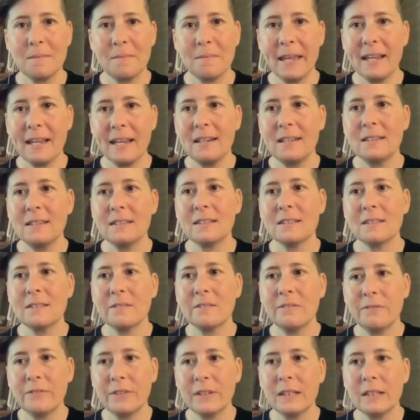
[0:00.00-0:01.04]
Manganese is
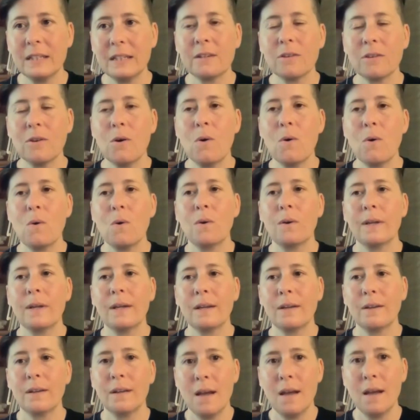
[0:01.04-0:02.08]
filling and
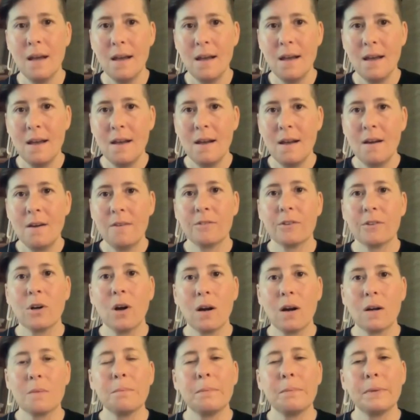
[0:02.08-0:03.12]
holding for
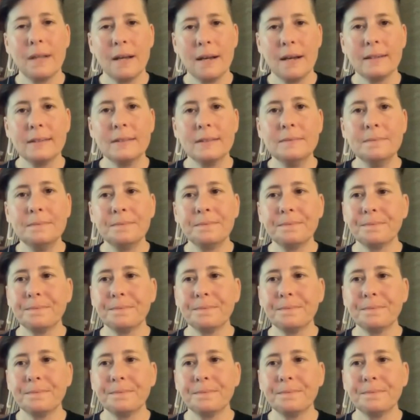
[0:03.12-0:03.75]
heart blood.